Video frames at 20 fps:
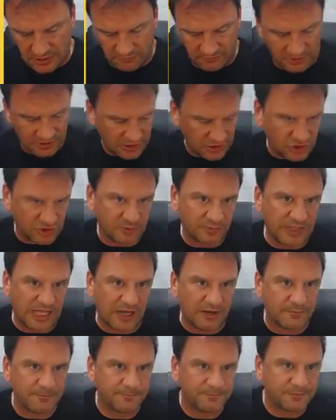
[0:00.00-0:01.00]
Ready to ship
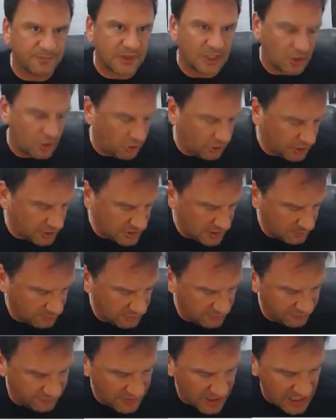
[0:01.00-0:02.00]
out. Card
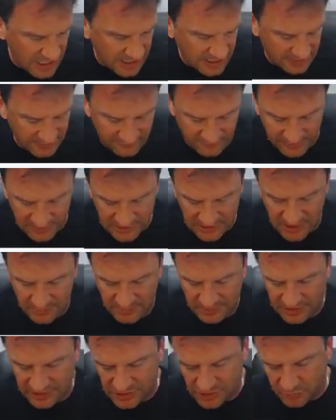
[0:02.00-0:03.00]
number 5, Timothy